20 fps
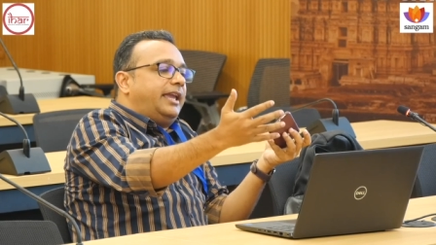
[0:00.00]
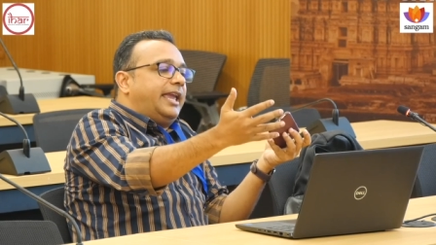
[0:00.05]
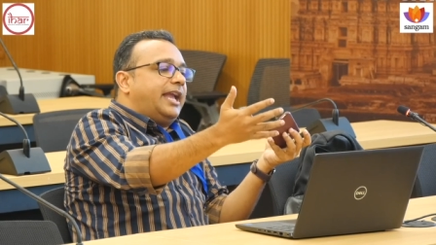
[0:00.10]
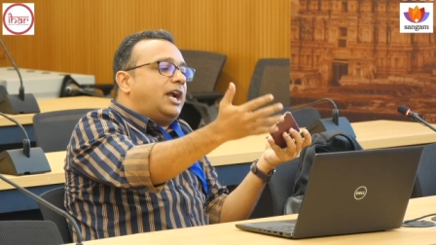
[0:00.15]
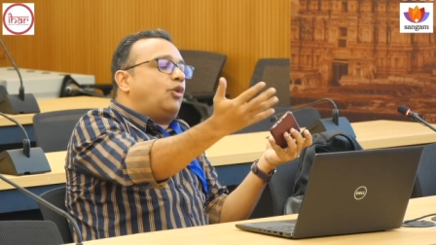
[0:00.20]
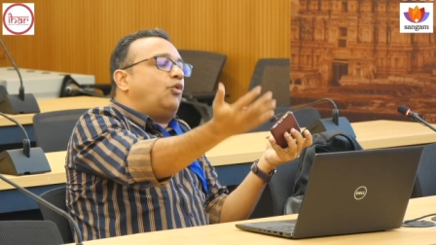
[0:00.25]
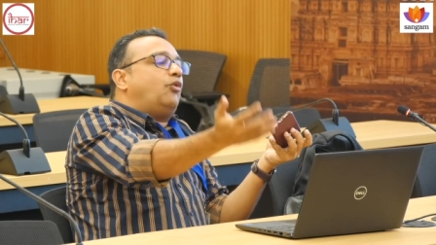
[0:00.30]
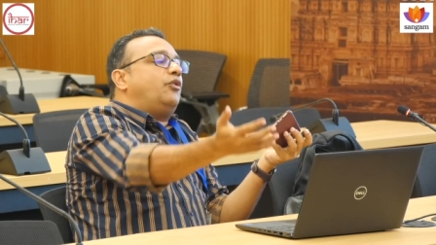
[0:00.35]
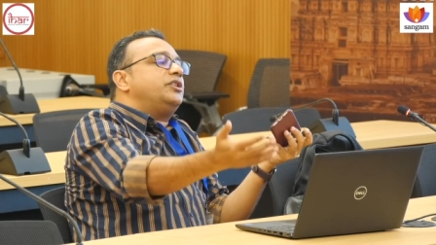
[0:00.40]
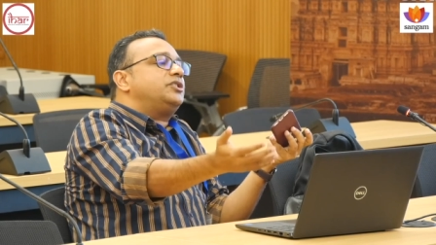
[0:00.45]

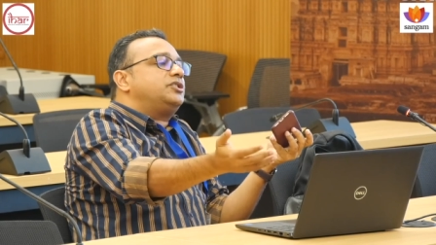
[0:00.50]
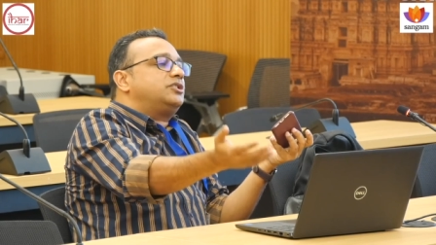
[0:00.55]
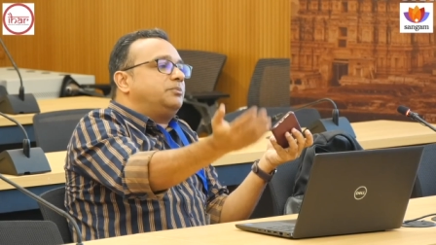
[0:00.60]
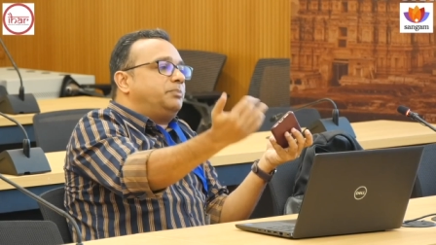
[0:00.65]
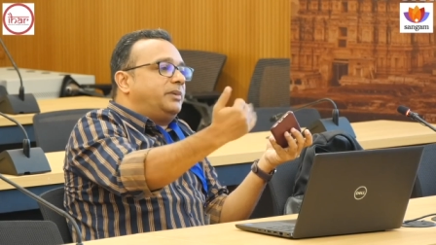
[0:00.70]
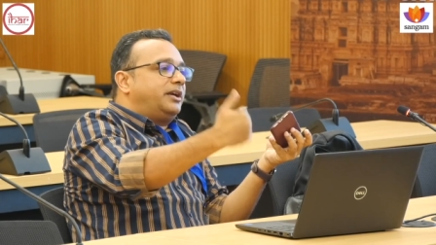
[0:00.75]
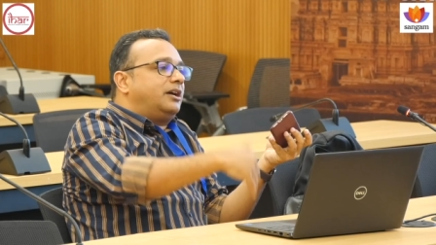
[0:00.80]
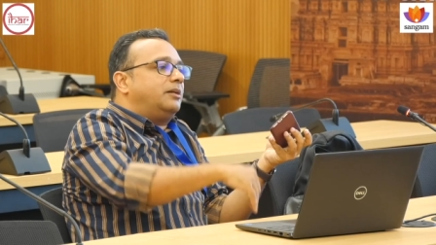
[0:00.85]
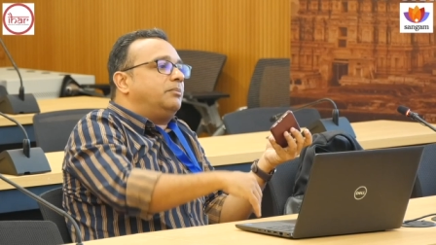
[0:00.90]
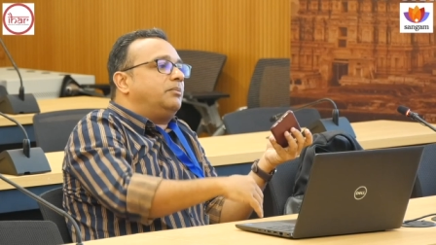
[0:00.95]
*ekwas*
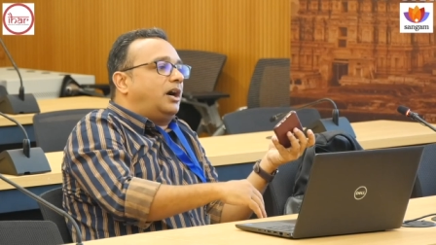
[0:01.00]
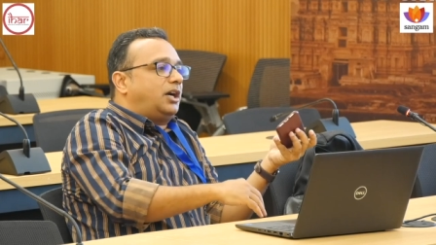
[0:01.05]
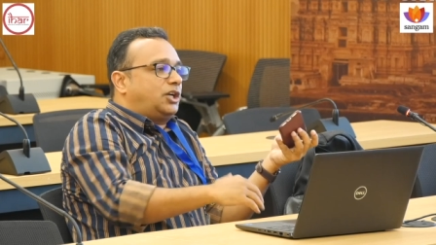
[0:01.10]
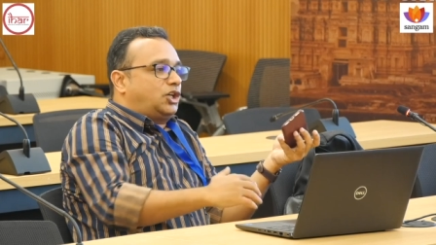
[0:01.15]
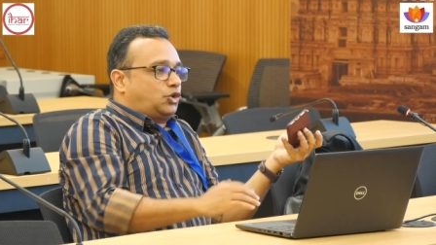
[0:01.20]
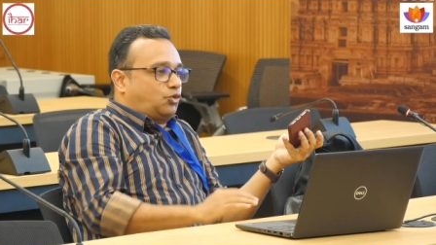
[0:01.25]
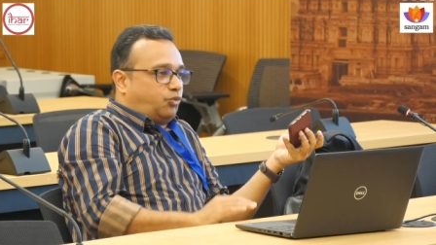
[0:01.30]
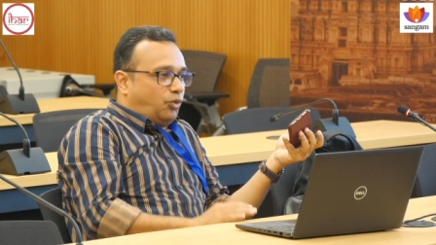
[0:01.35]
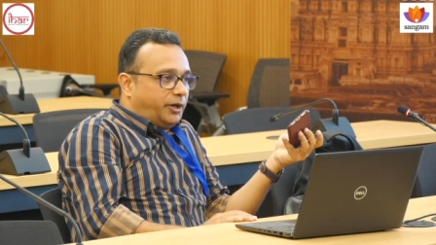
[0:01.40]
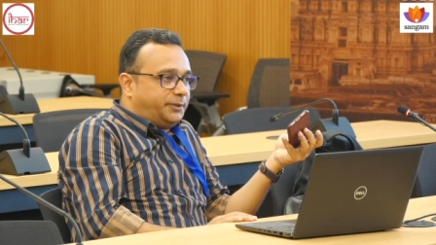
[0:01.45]
become
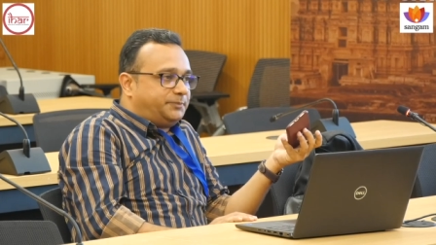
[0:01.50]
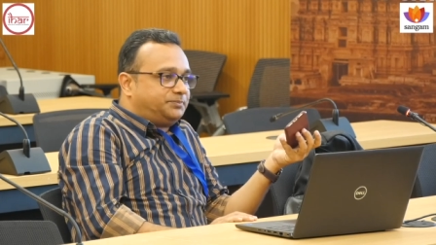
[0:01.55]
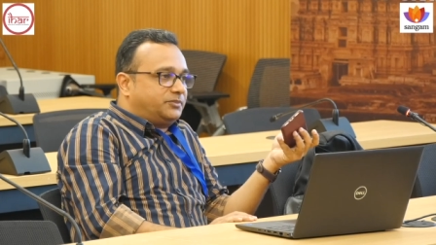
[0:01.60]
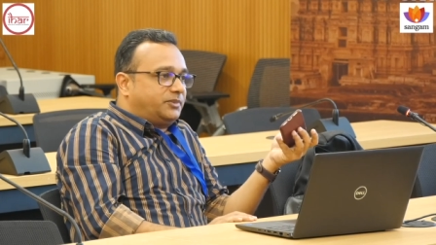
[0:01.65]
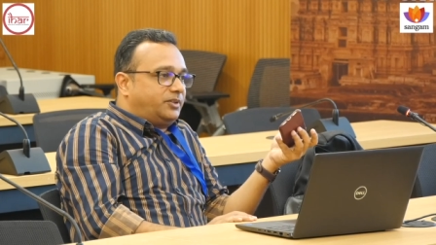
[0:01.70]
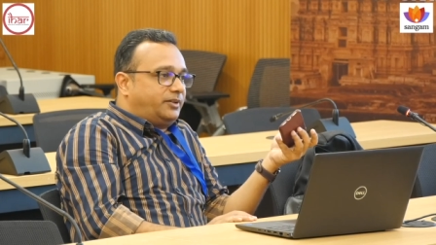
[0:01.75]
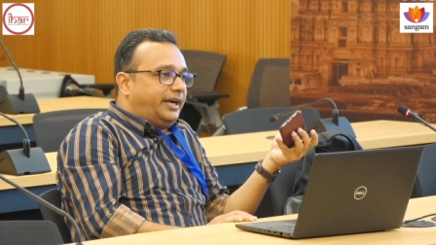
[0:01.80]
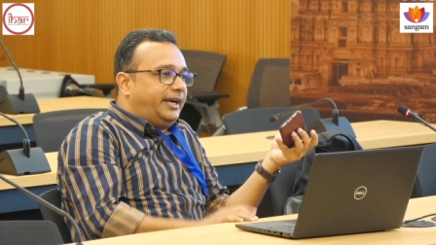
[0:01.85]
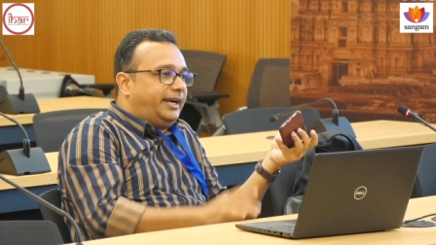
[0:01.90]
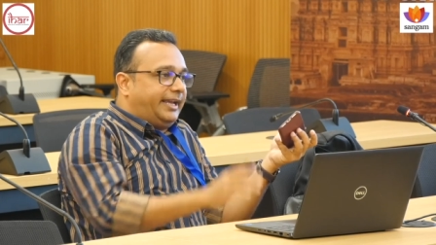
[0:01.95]
ashwa,
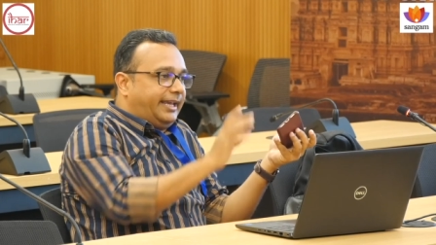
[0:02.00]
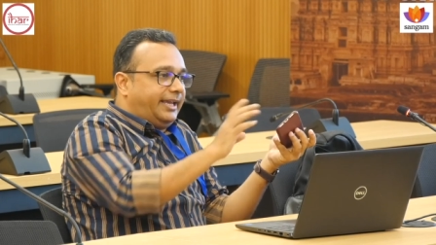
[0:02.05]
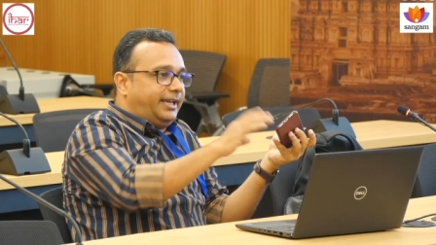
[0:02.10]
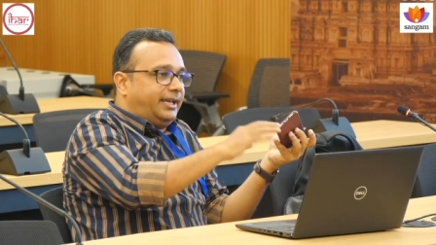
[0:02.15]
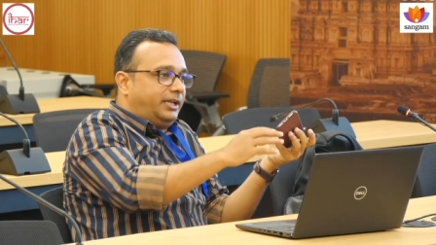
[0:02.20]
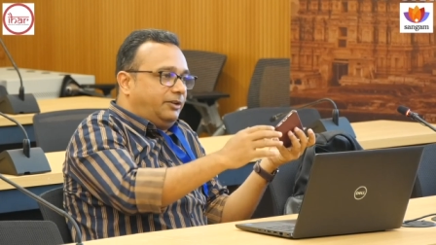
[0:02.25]
right?